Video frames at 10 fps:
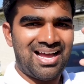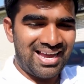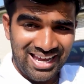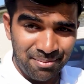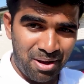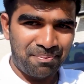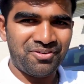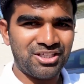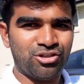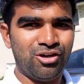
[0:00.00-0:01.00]
i came up
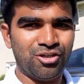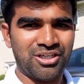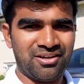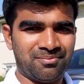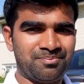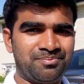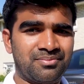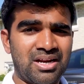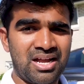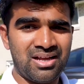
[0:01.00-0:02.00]
with a solution
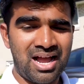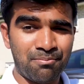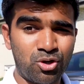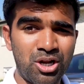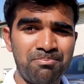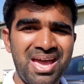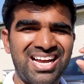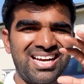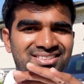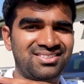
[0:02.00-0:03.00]
i'm gonna
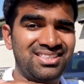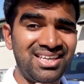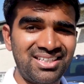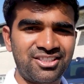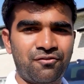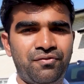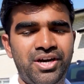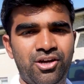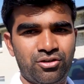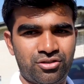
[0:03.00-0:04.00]
make a series of
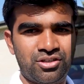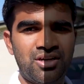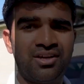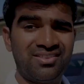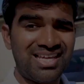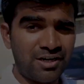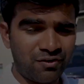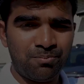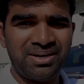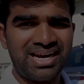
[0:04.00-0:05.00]
videos that
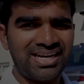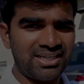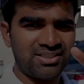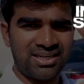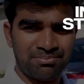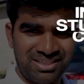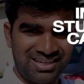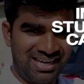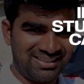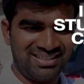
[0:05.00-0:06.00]
will be titled
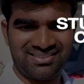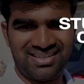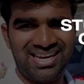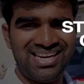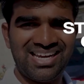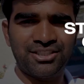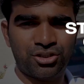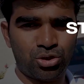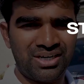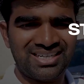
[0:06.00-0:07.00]
something like this indian
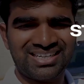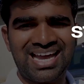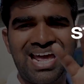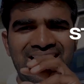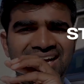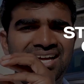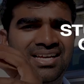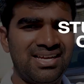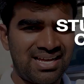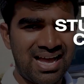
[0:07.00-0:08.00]
student in canada
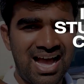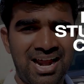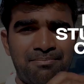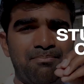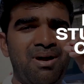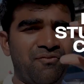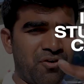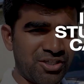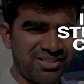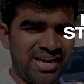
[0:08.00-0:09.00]
and my
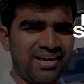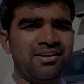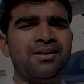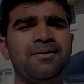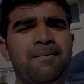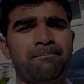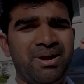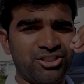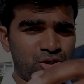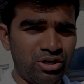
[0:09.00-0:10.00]
first day
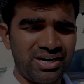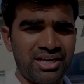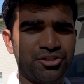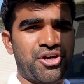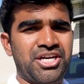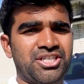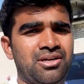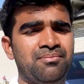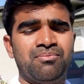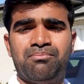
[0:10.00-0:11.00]
my student education
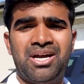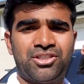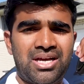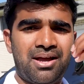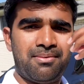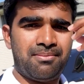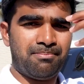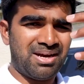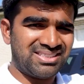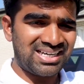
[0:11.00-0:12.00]
my
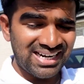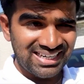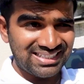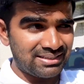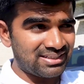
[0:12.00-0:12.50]
my study